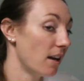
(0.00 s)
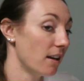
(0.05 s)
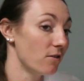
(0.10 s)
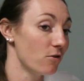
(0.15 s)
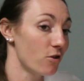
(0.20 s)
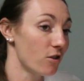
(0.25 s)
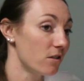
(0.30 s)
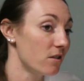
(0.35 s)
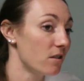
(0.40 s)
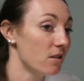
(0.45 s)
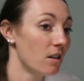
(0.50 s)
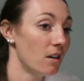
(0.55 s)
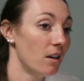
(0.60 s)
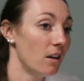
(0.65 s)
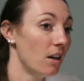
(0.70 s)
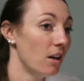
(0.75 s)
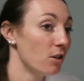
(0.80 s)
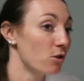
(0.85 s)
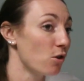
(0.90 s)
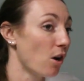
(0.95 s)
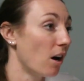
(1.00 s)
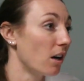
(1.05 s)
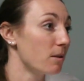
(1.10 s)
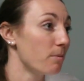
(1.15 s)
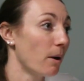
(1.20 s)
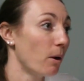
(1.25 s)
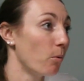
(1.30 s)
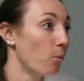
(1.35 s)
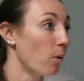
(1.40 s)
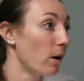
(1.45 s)
and just talked
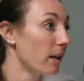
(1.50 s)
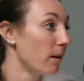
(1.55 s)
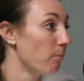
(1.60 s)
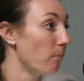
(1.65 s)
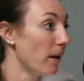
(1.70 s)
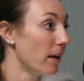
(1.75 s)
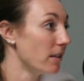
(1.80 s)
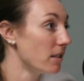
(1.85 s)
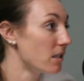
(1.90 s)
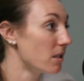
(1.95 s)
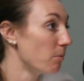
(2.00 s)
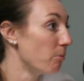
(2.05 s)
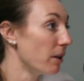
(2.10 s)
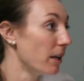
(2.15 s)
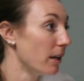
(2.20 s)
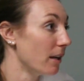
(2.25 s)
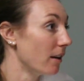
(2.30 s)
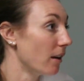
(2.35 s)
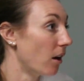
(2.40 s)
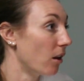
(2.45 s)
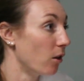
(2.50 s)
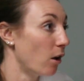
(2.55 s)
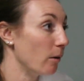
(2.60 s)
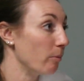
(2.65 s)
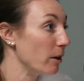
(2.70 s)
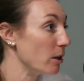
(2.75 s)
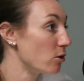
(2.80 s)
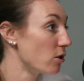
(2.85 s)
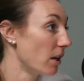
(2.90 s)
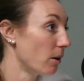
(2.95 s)
about what it meant to be a Long
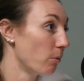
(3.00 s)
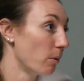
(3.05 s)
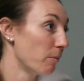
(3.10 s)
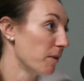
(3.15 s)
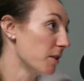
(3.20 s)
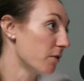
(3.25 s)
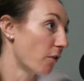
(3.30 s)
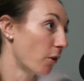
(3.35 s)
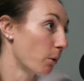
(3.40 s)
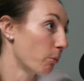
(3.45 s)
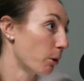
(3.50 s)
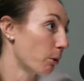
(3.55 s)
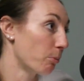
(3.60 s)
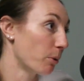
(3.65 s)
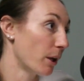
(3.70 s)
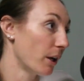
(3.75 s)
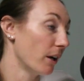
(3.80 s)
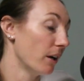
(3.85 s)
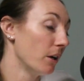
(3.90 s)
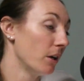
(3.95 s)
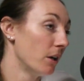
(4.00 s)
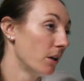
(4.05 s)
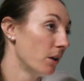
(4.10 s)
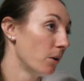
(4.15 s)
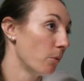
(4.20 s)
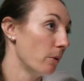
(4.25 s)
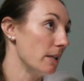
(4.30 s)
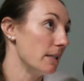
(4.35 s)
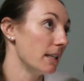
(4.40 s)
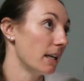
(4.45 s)
Beach State women's volleyball player.
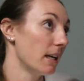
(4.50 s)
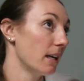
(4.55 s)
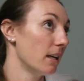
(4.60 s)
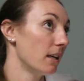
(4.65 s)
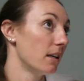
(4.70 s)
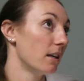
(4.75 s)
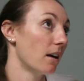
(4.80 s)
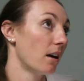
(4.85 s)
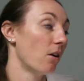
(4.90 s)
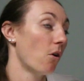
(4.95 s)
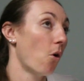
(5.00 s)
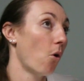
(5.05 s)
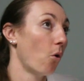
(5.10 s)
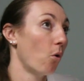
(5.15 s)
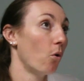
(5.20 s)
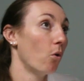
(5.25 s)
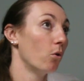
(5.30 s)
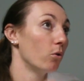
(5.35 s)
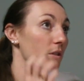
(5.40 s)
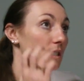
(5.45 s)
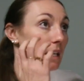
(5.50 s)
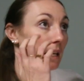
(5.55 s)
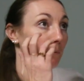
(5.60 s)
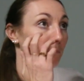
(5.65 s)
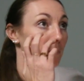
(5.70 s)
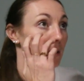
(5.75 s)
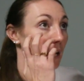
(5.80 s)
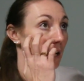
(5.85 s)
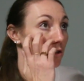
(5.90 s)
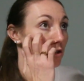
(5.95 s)
We did a whole
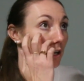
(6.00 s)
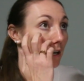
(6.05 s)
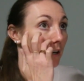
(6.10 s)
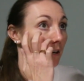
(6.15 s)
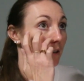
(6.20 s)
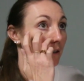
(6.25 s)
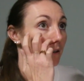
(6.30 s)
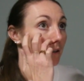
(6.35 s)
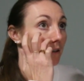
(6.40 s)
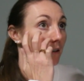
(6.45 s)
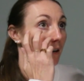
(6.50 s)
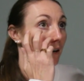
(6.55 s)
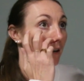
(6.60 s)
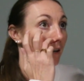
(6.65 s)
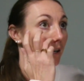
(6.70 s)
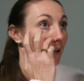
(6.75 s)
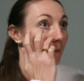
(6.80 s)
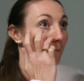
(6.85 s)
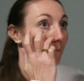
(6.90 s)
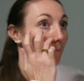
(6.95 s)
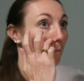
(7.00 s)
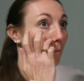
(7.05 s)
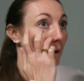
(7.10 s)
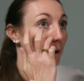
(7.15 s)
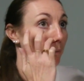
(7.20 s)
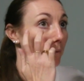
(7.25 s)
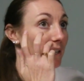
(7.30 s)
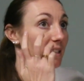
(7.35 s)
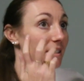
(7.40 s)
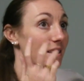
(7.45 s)
team session
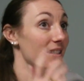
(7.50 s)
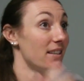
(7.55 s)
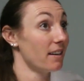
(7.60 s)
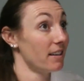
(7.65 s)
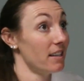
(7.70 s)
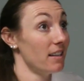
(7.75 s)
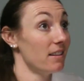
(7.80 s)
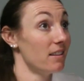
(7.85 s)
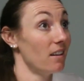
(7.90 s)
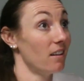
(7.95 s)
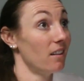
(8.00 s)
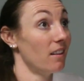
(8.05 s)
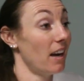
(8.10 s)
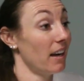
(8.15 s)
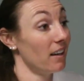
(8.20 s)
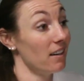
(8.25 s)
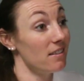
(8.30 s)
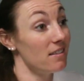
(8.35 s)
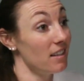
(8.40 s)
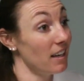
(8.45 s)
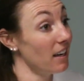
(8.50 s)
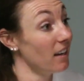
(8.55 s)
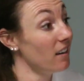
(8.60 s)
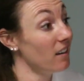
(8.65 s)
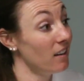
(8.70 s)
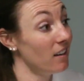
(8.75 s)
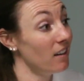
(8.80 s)
where we studied the legacy